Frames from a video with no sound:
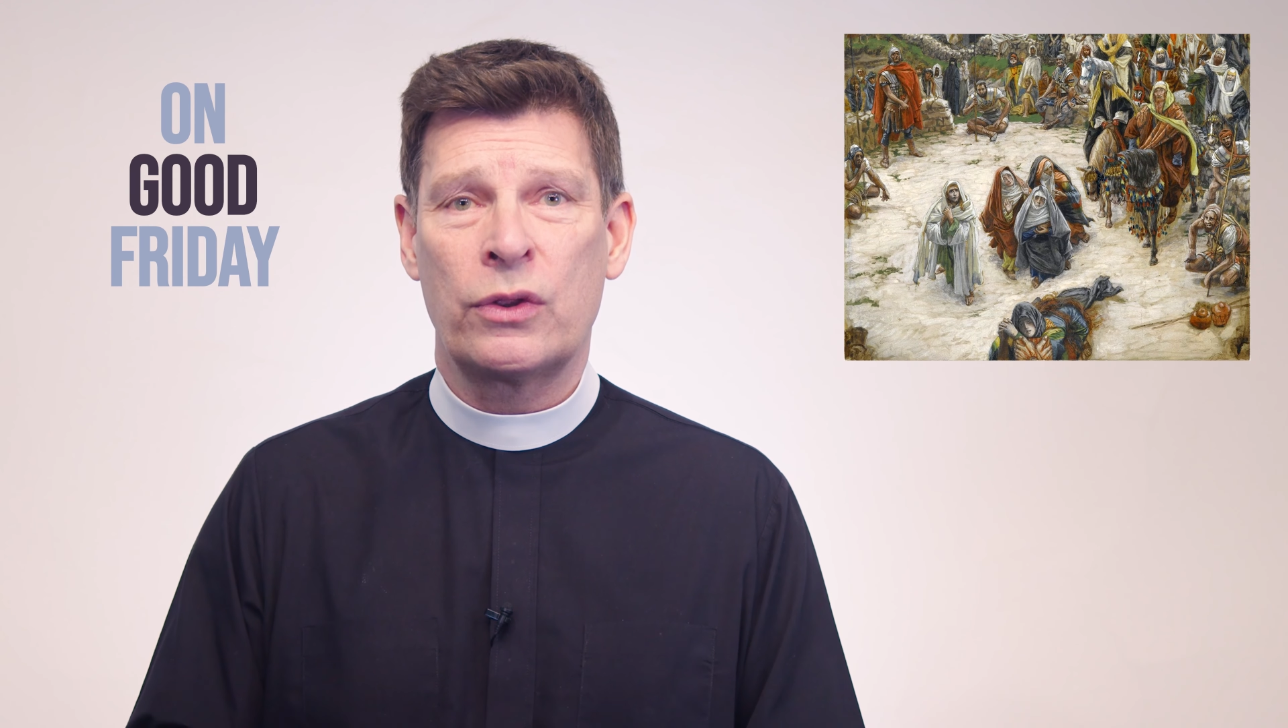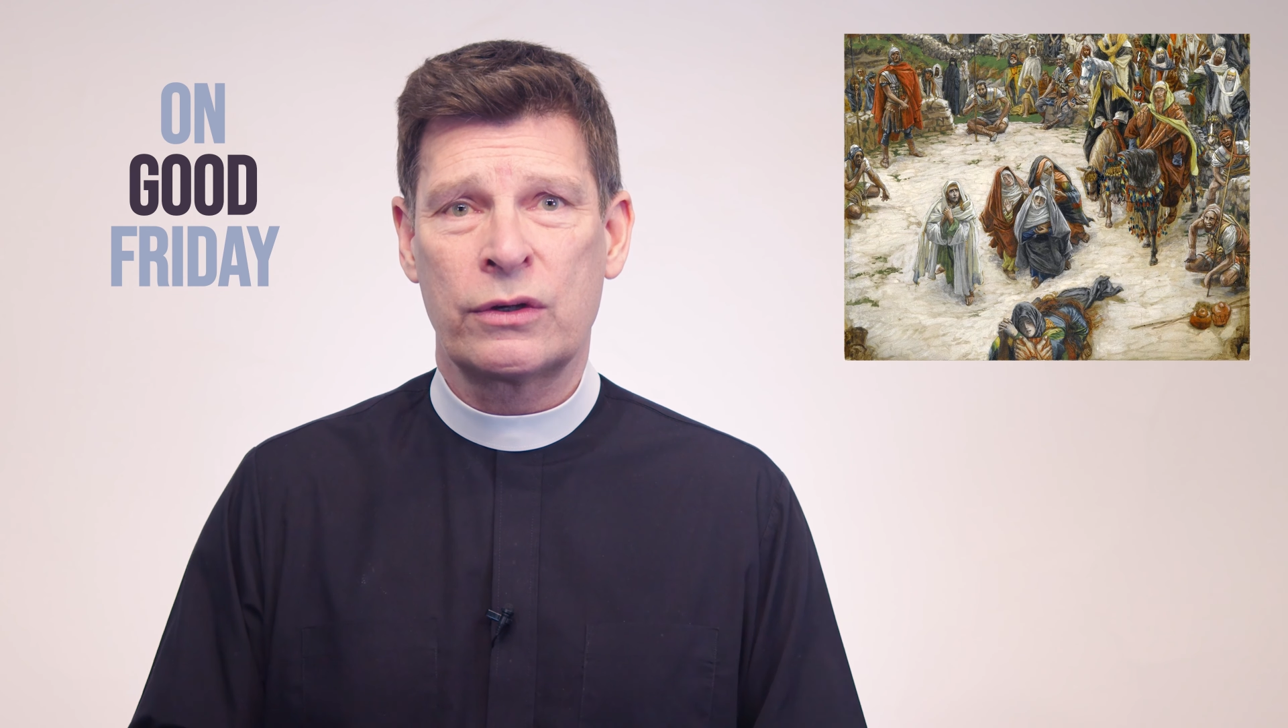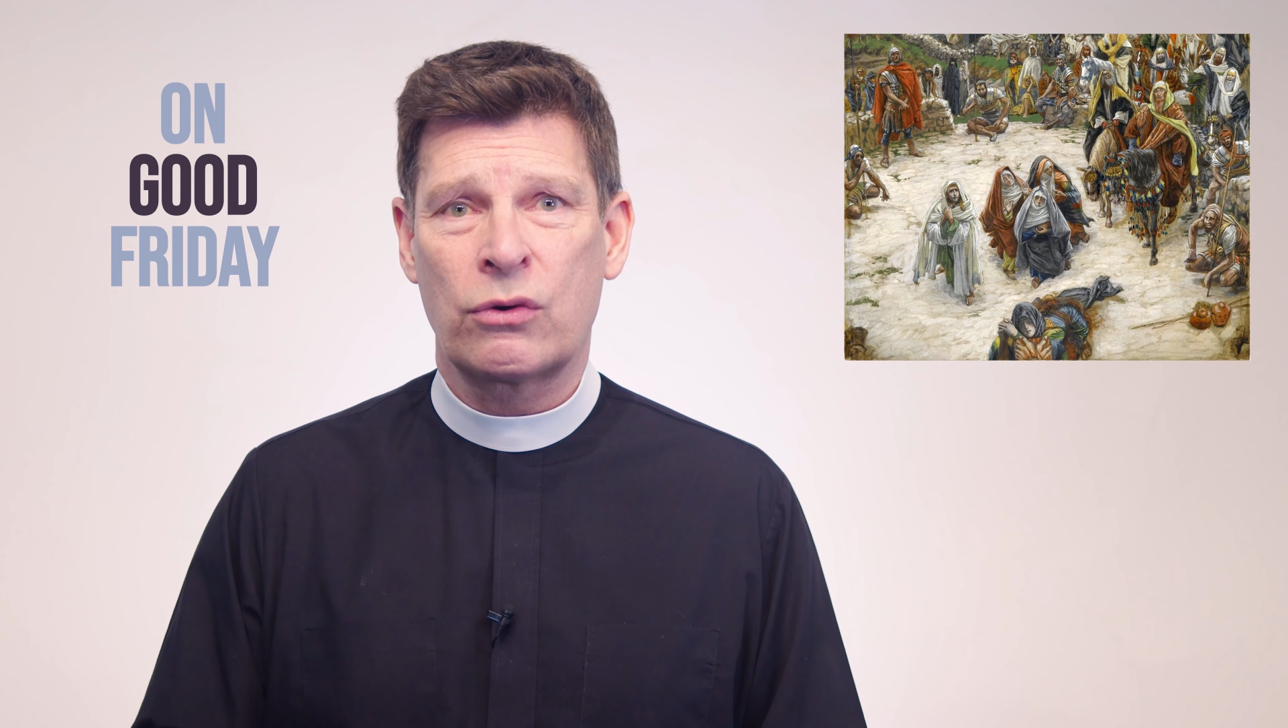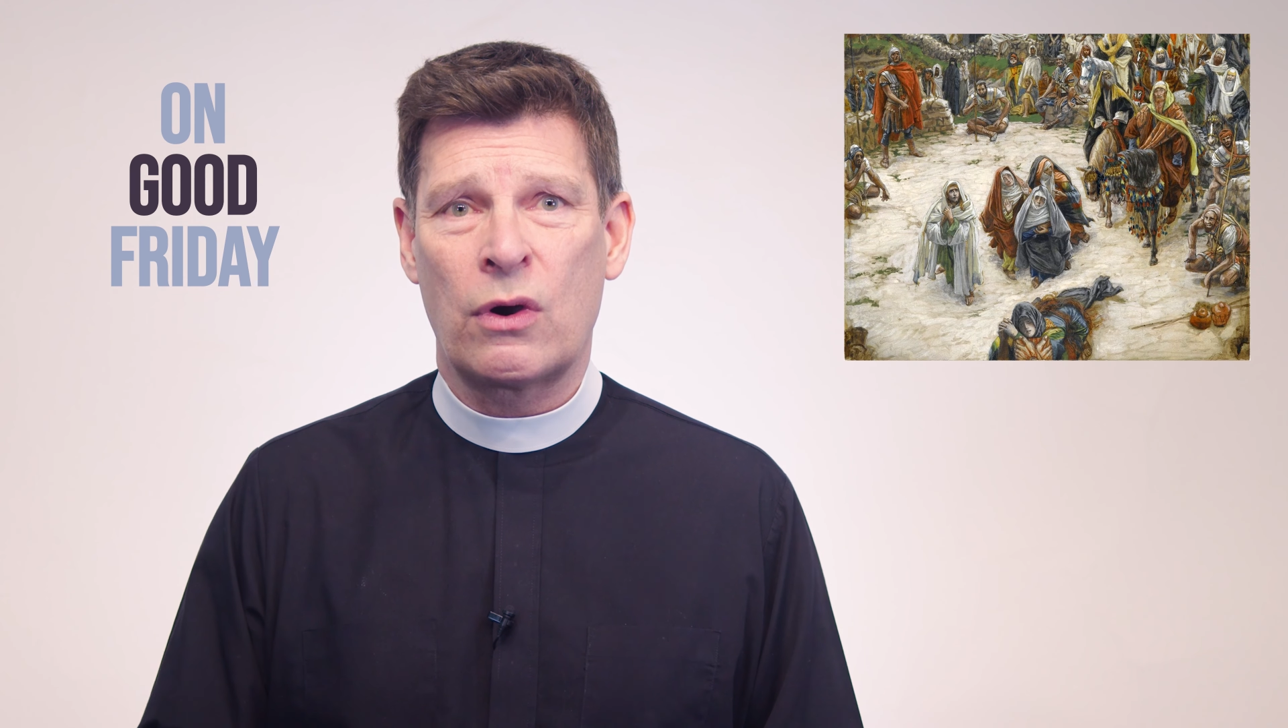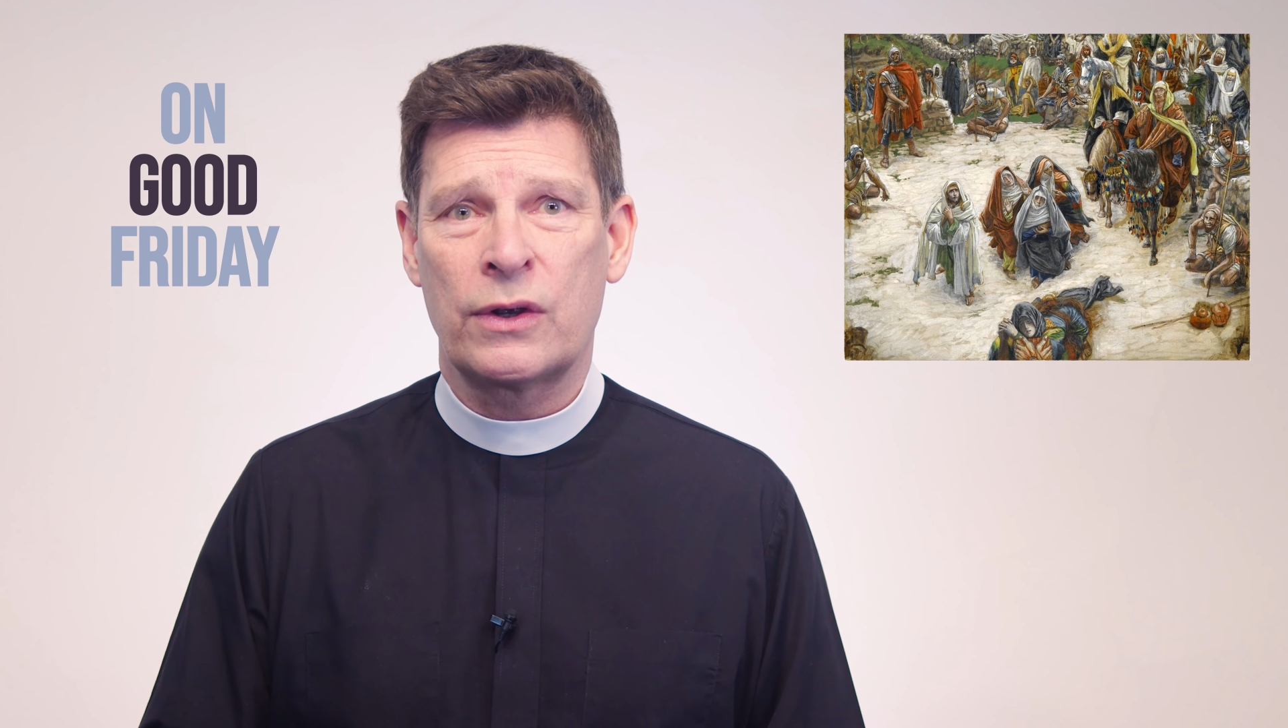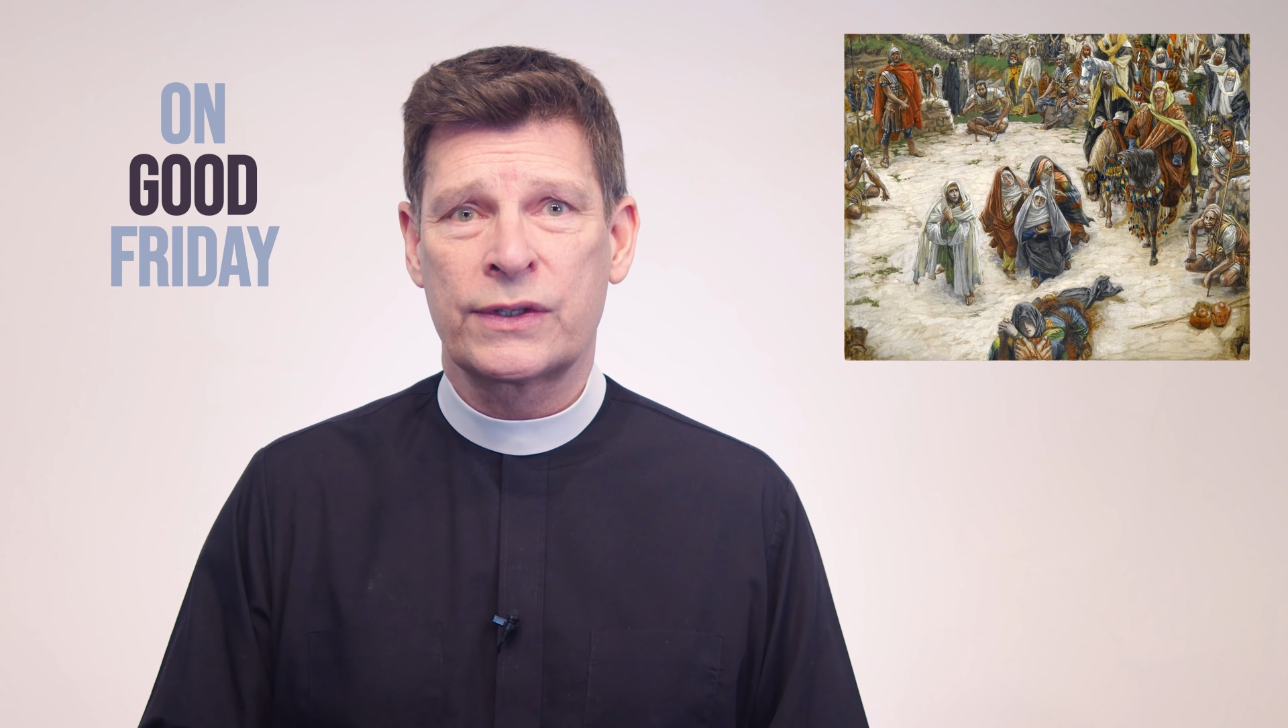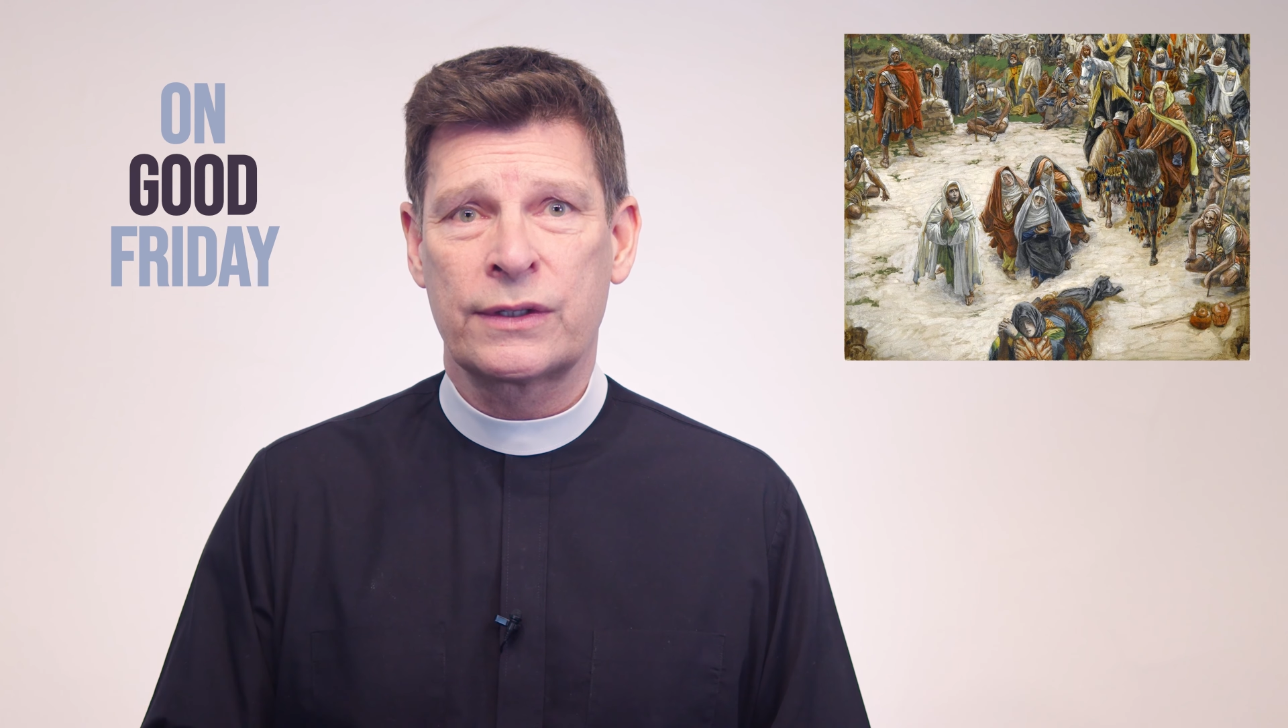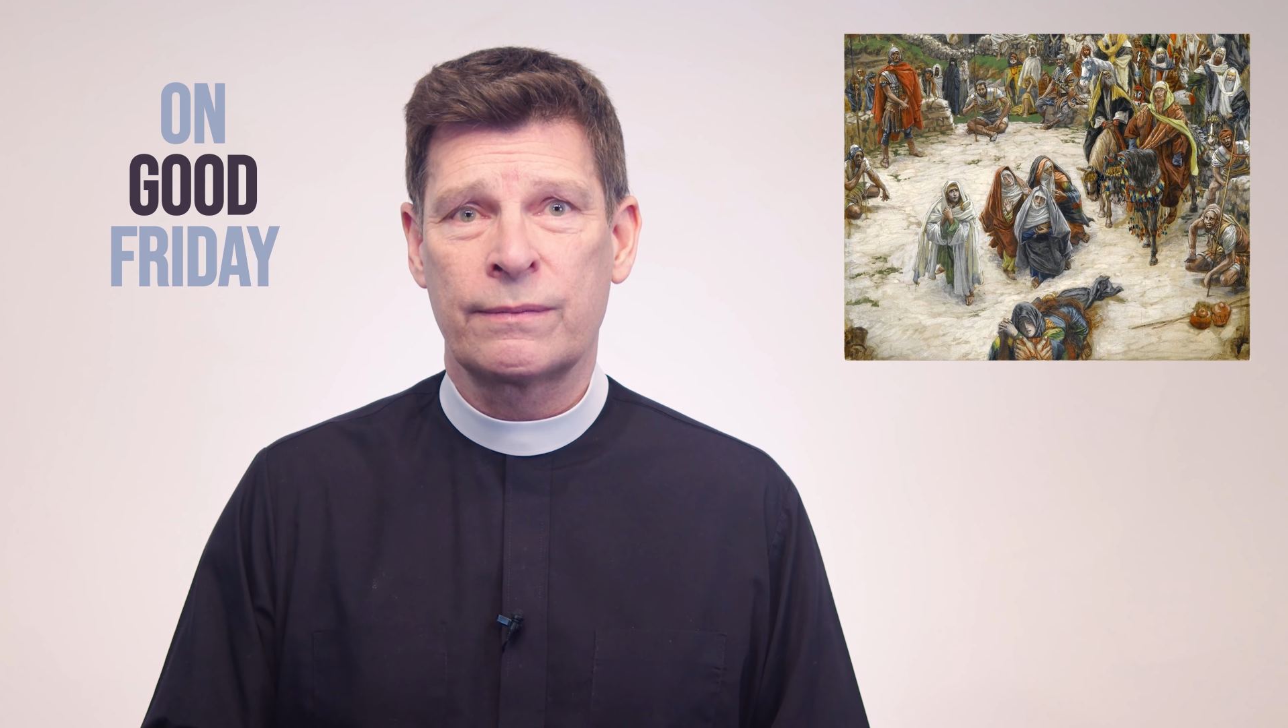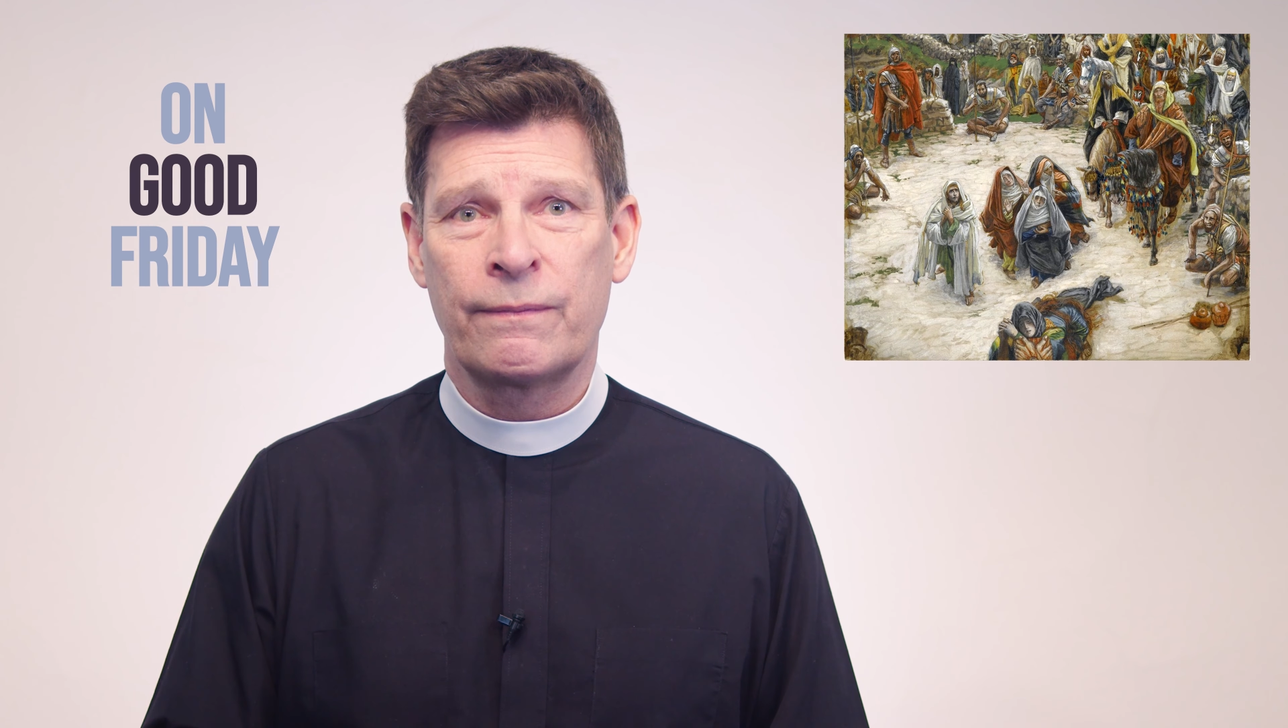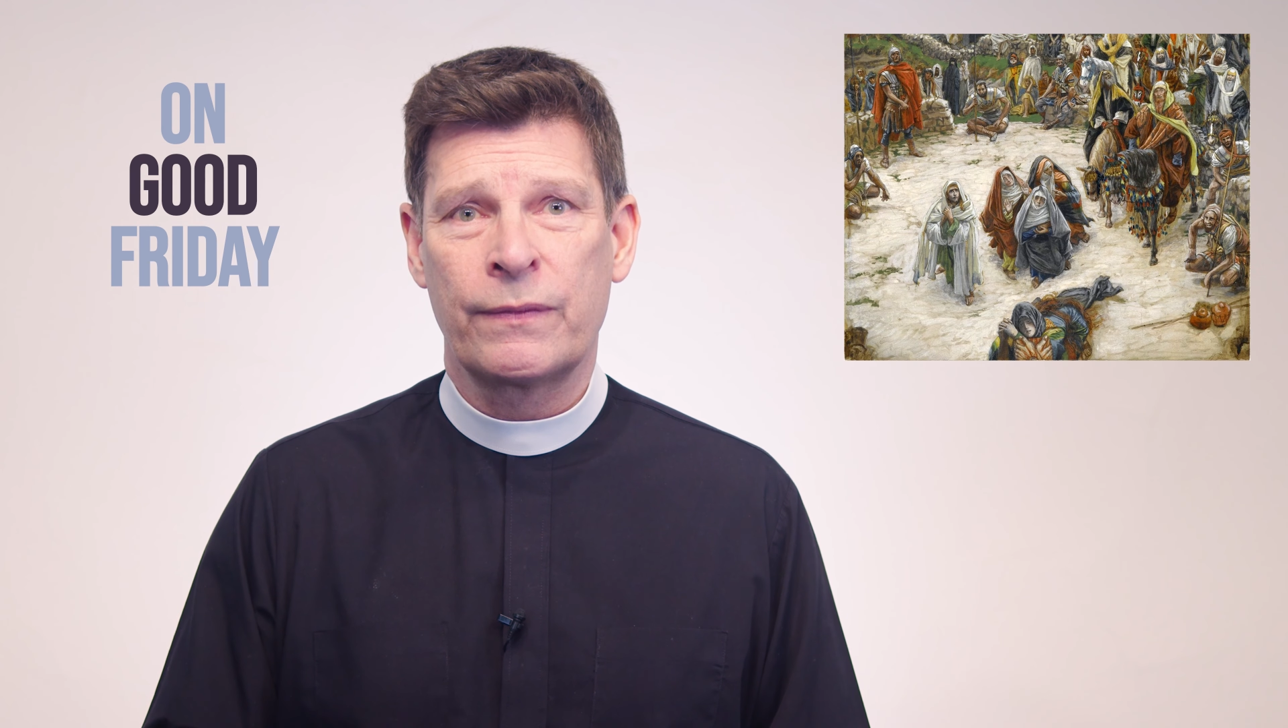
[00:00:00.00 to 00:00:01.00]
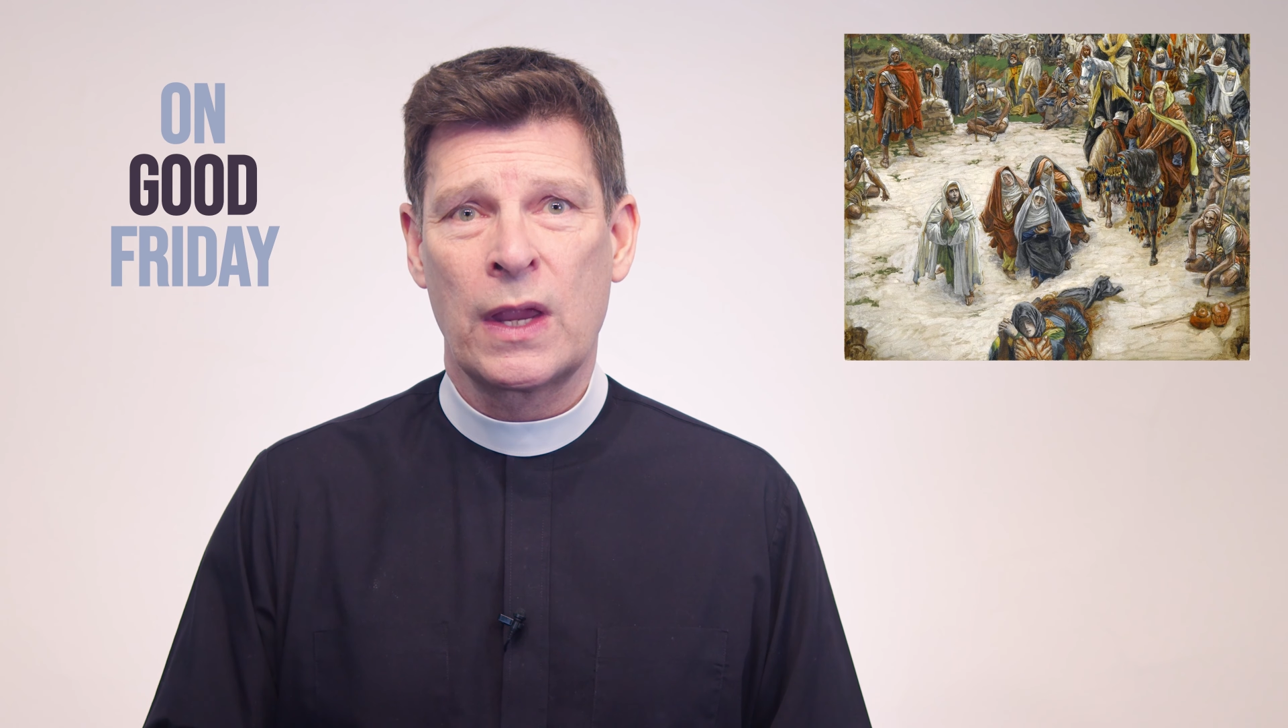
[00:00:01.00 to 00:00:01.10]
on the cross.